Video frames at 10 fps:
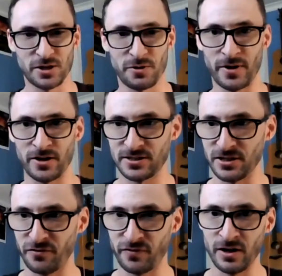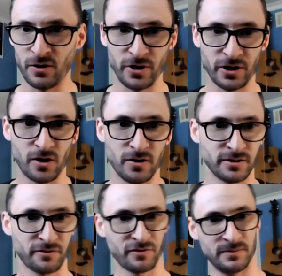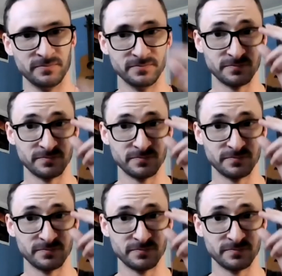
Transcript: tell me about yourself? Where you're calling from?